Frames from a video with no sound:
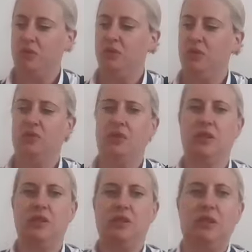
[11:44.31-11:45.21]
You
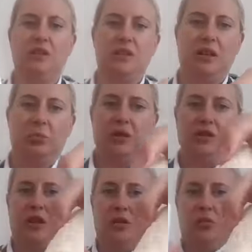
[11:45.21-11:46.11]
can see side by
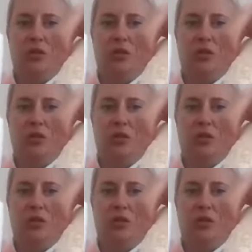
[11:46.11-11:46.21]
side.